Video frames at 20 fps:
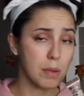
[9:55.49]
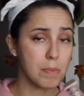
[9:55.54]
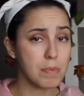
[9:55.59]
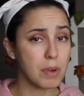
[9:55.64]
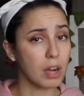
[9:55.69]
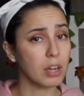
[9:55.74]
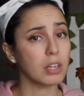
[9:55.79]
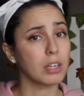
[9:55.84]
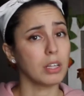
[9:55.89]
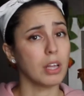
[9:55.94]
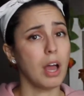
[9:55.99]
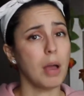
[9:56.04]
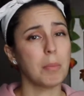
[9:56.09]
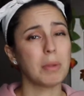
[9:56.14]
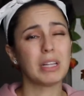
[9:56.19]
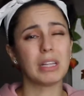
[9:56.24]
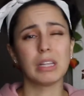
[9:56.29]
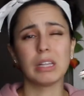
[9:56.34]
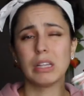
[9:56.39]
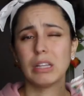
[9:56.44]
I'm not gonna lie, I'm
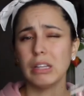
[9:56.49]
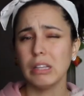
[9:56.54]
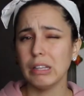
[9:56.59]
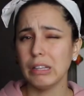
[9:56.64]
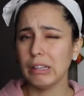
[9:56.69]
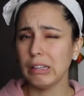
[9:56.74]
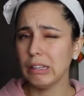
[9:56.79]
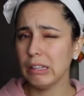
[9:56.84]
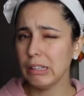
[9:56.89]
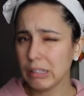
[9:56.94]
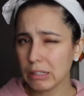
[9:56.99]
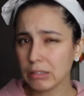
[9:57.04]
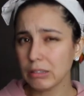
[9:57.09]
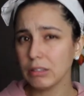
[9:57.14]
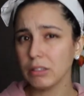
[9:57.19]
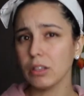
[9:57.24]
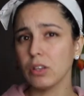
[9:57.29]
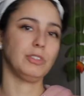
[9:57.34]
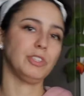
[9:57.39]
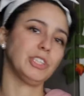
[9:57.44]
a
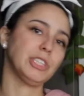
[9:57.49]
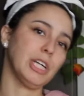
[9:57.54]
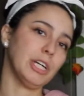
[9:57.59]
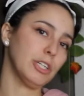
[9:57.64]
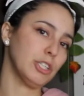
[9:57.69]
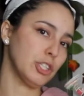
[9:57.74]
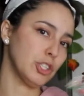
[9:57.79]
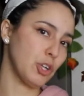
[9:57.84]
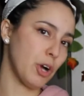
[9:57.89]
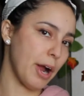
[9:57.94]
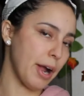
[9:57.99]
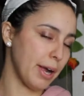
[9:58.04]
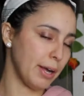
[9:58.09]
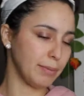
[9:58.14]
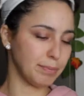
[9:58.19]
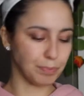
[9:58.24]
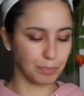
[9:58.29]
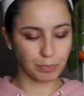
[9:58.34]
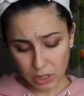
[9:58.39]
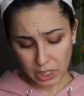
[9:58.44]
little scared to try it.